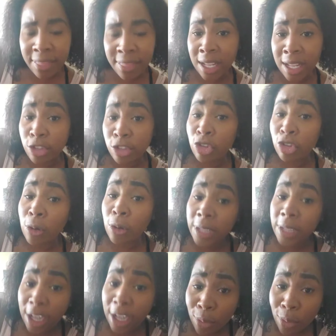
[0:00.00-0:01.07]
I think it's
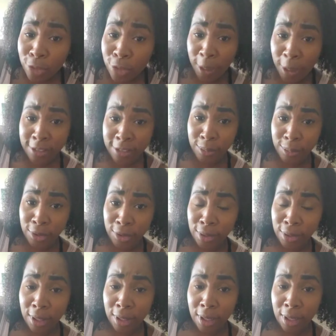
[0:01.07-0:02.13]
totally
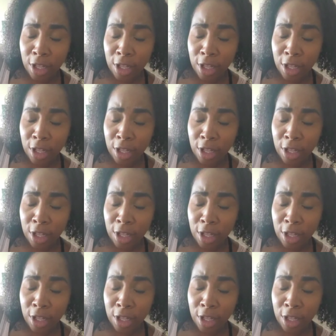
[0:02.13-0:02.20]
irresponsible.